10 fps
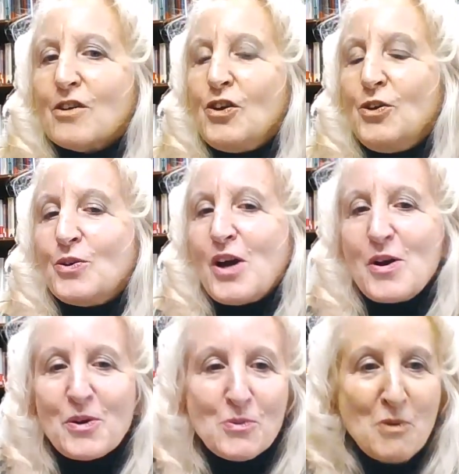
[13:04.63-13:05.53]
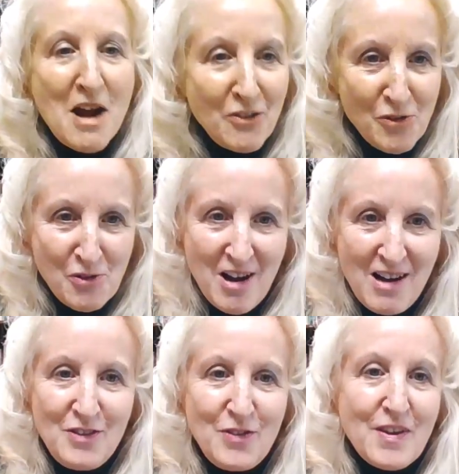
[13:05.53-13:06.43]
You go to
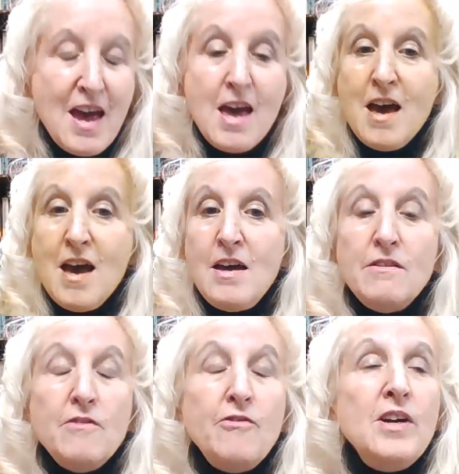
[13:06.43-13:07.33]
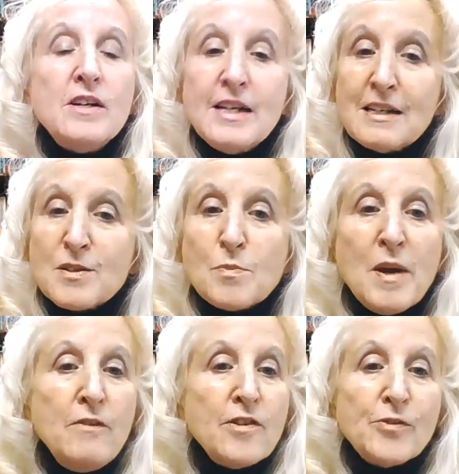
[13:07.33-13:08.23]
restaurants, and very
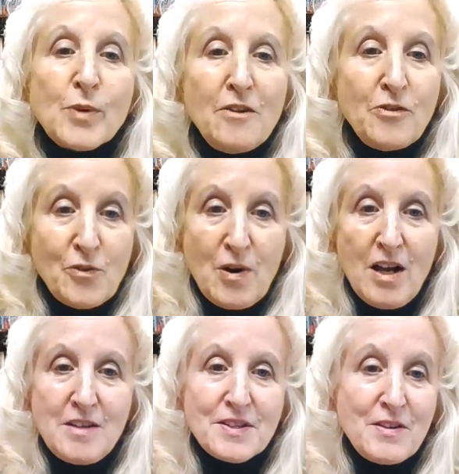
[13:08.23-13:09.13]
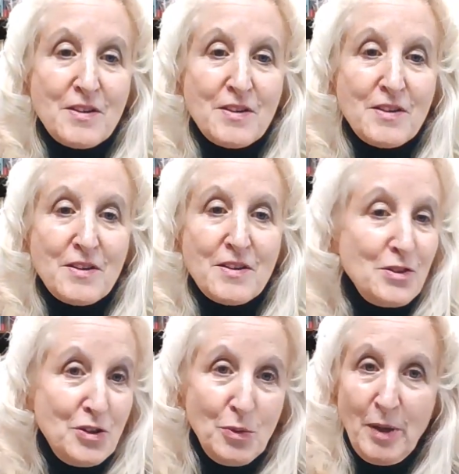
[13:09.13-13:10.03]
expensive restaurants, and the
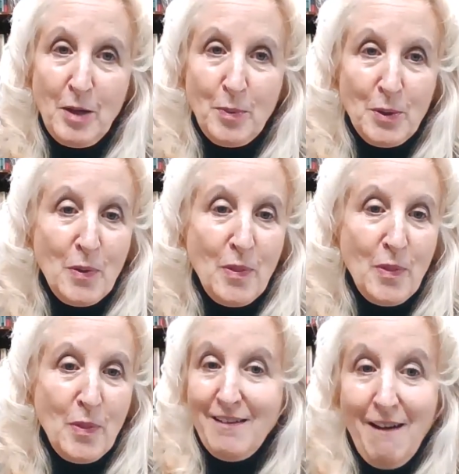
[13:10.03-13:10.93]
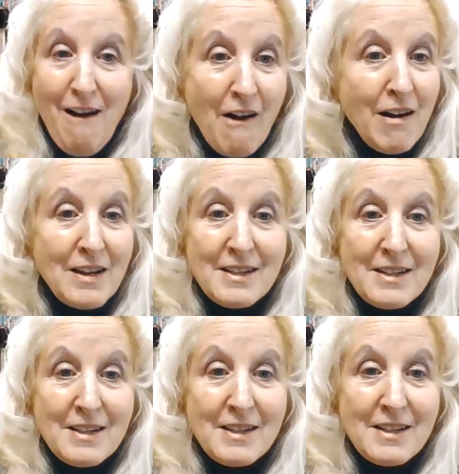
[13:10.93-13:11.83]
two people that are
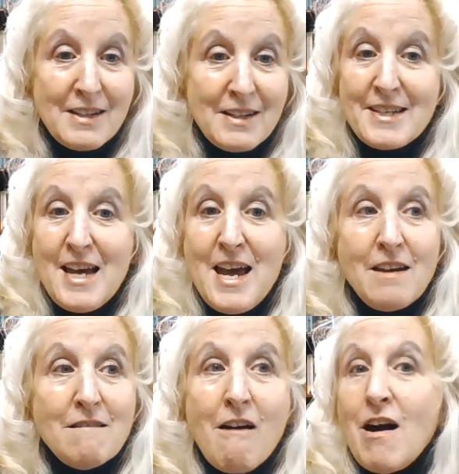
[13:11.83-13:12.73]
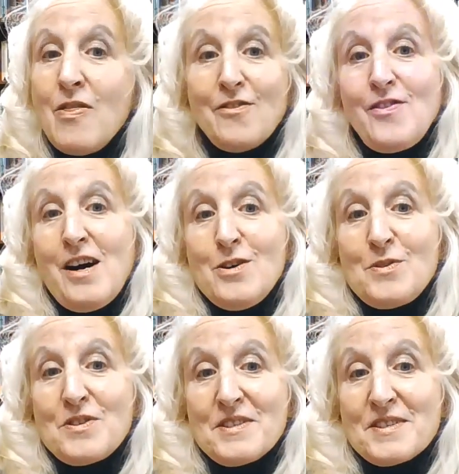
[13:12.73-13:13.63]
on a date are on their
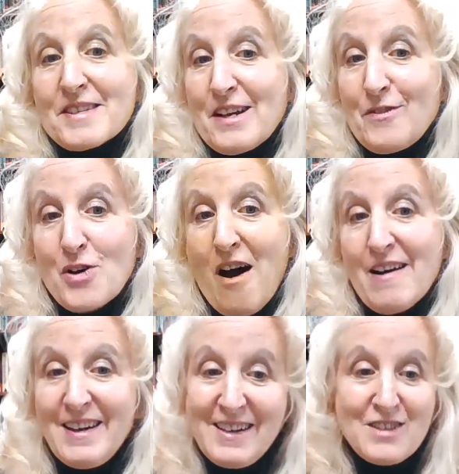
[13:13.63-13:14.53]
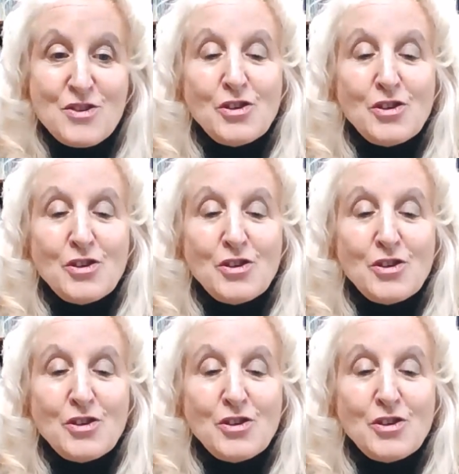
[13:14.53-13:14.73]
phones instead of talking to each other.